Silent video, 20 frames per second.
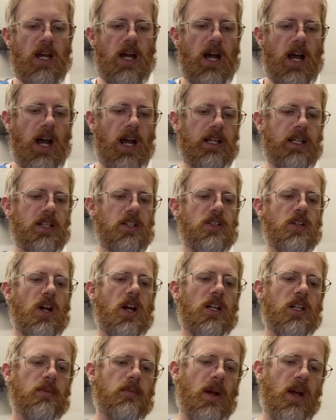I can
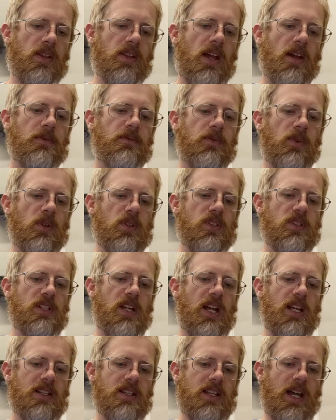talk about that first
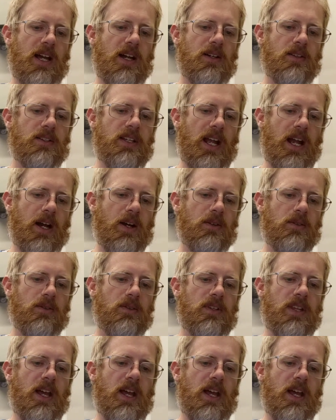night now,